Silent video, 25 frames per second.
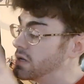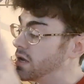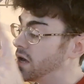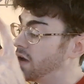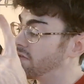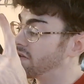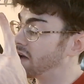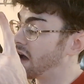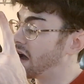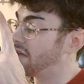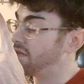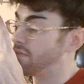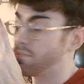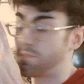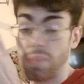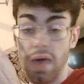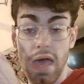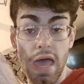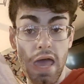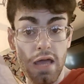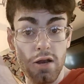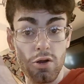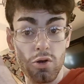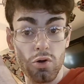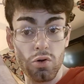I've got
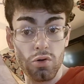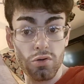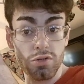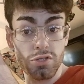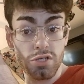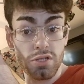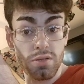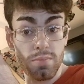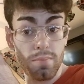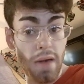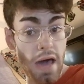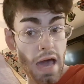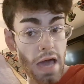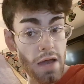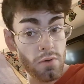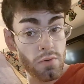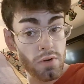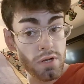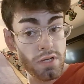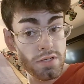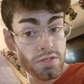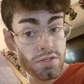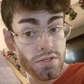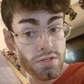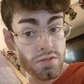panel to the
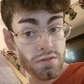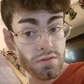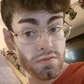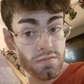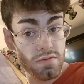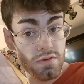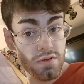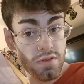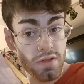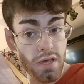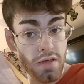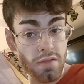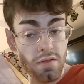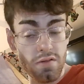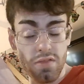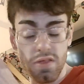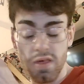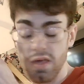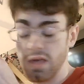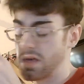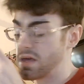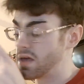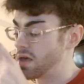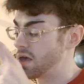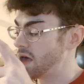batteries for the other
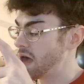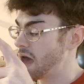thing.